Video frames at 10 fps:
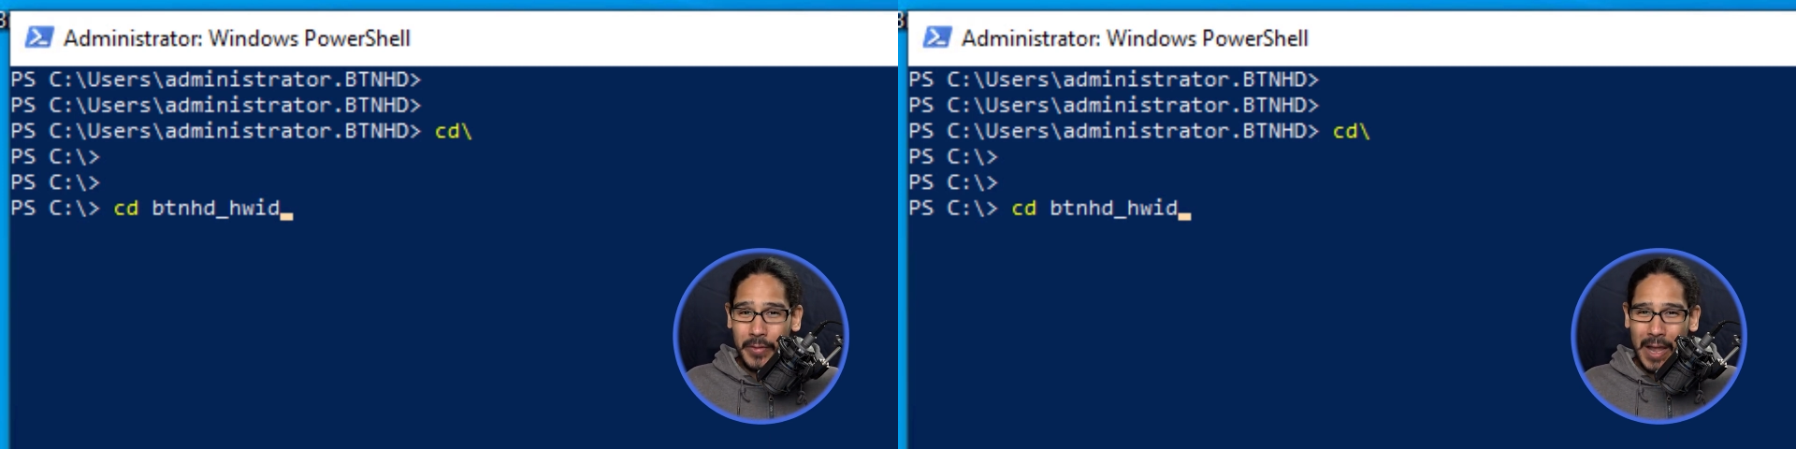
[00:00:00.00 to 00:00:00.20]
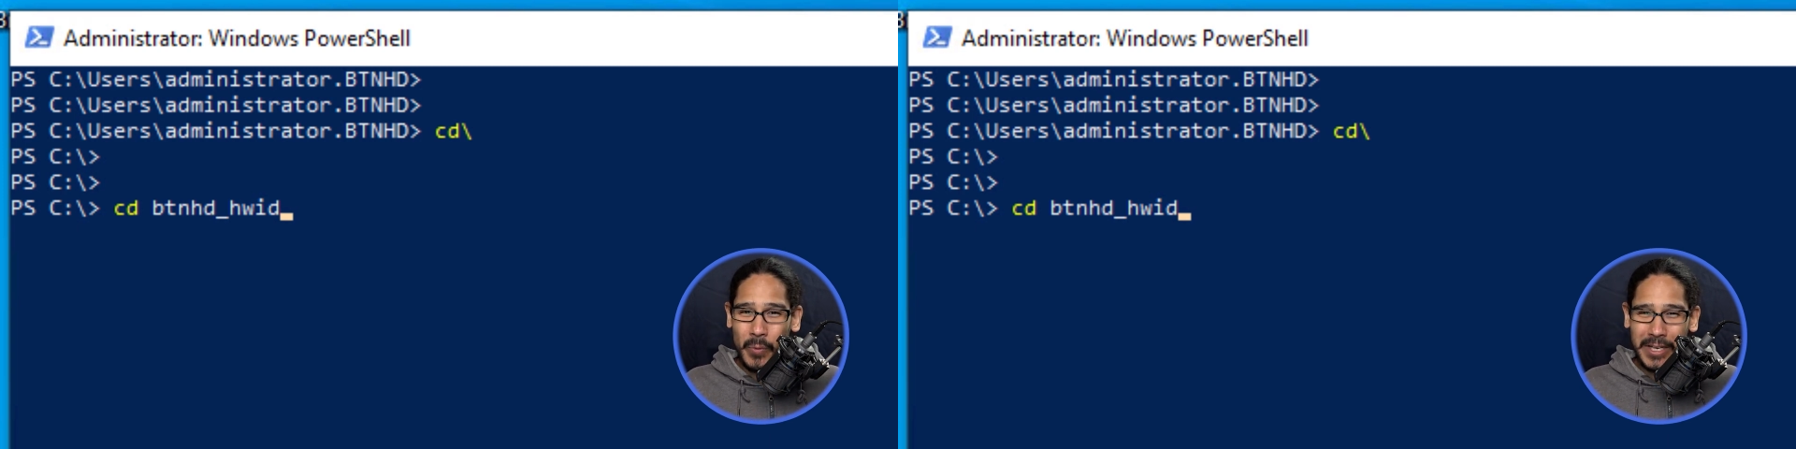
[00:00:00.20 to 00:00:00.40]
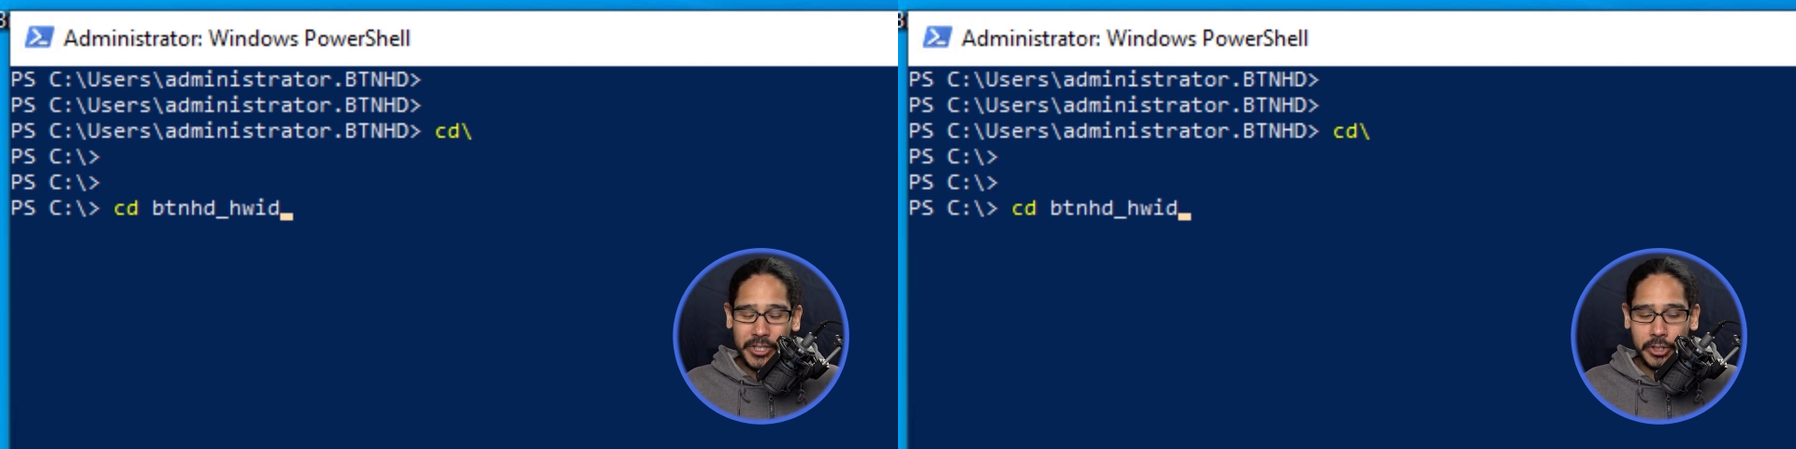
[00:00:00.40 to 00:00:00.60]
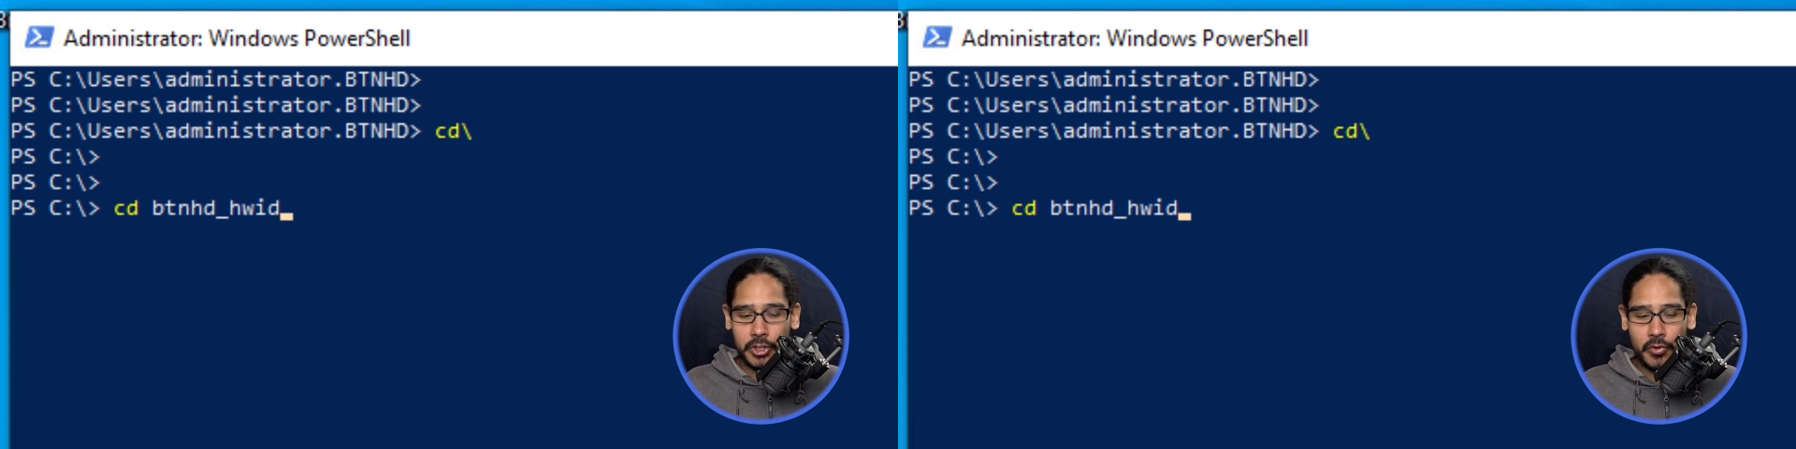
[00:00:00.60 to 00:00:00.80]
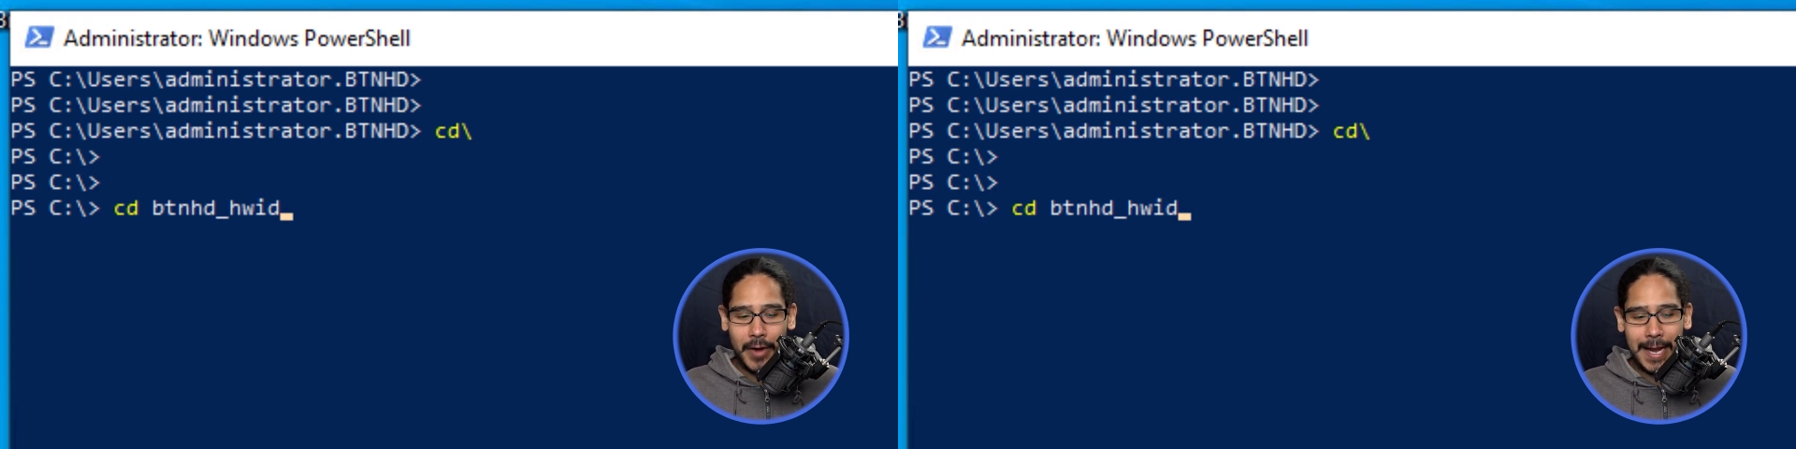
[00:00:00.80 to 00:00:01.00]
that we just
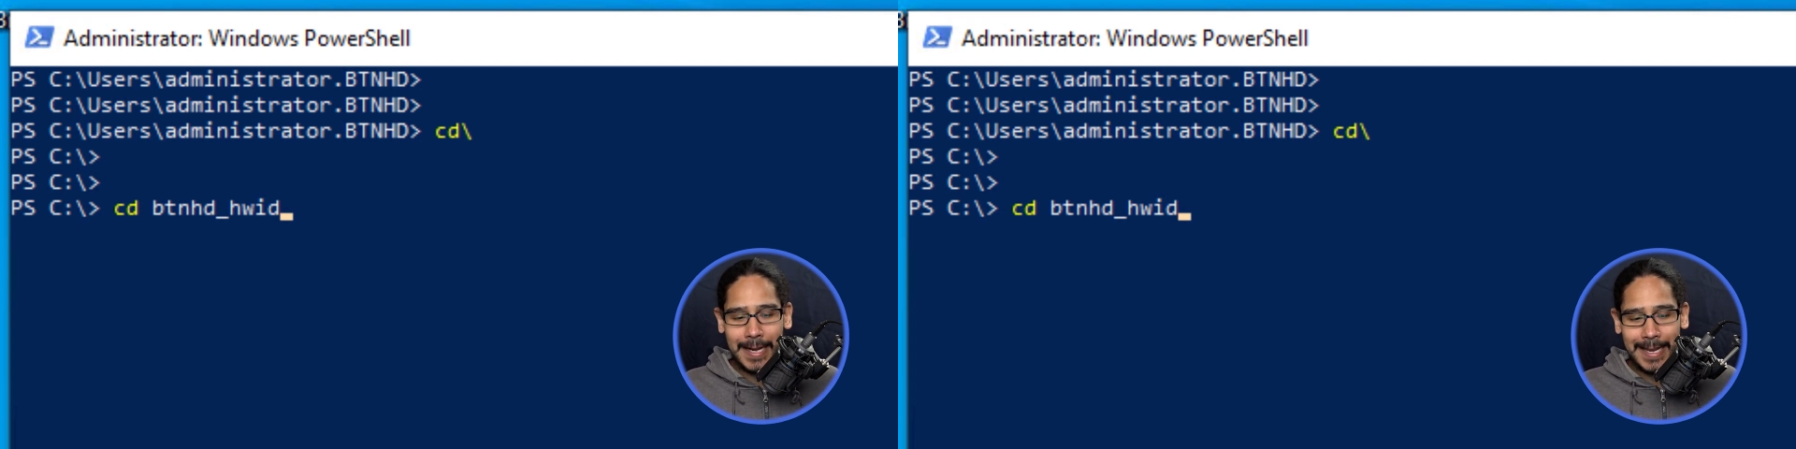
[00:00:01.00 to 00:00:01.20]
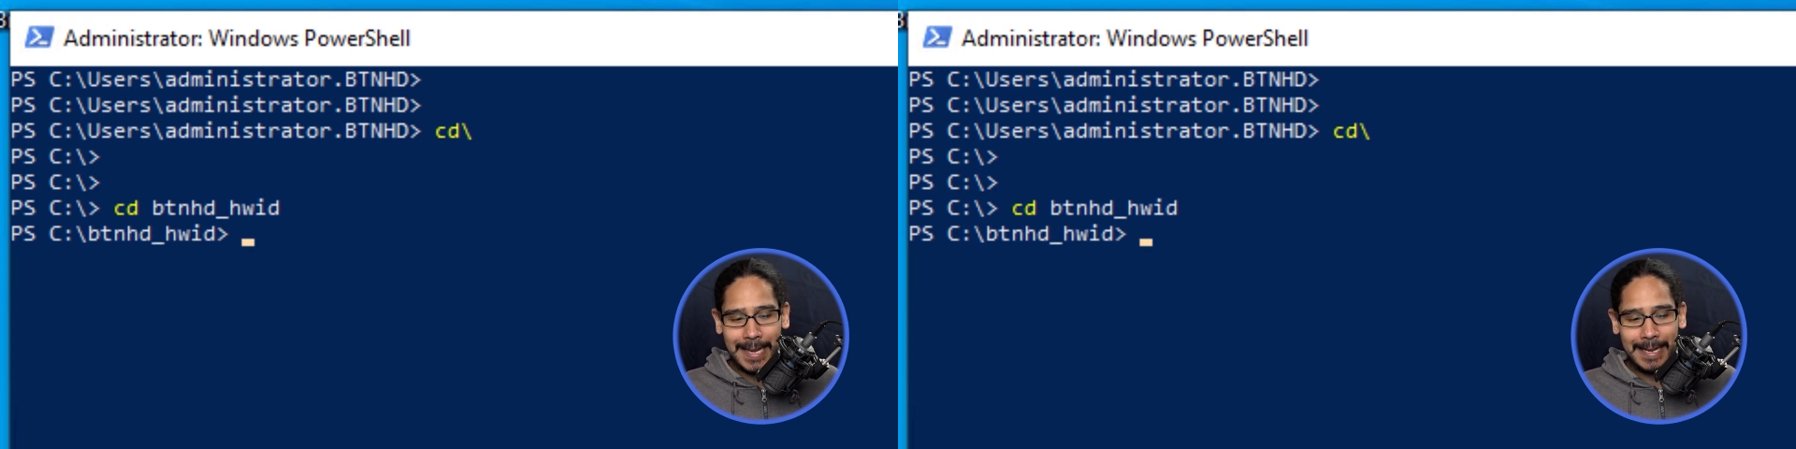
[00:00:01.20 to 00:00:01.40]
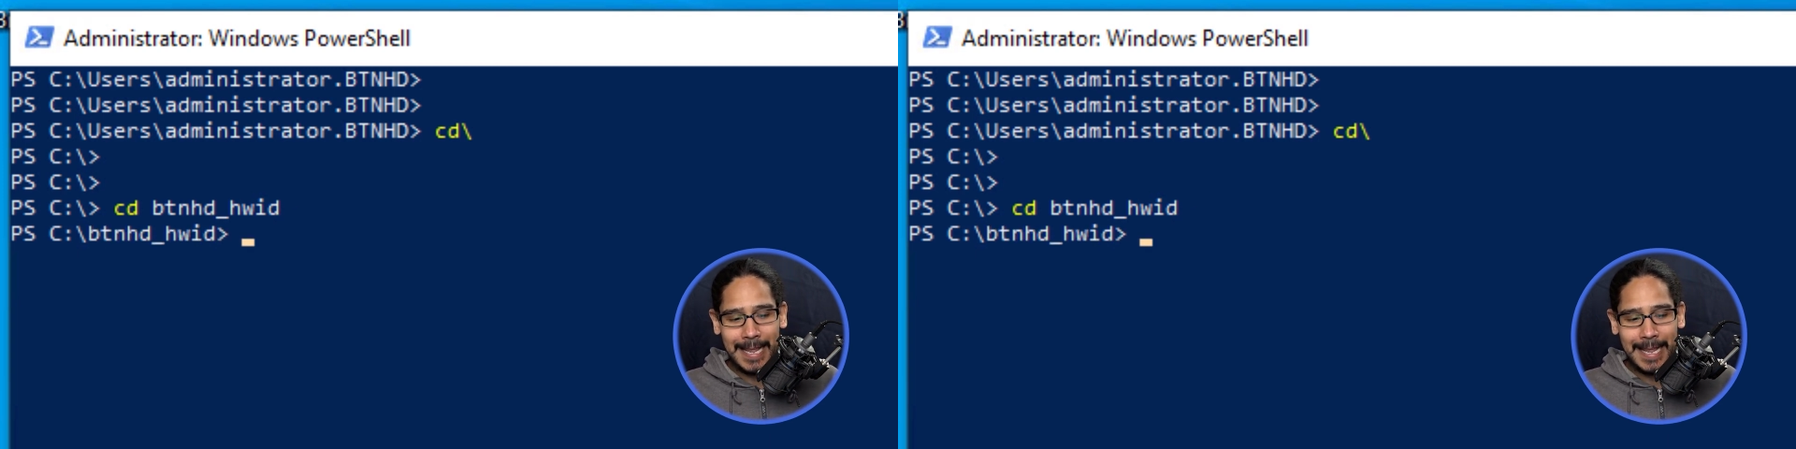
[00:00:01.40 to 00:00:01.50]
created and hit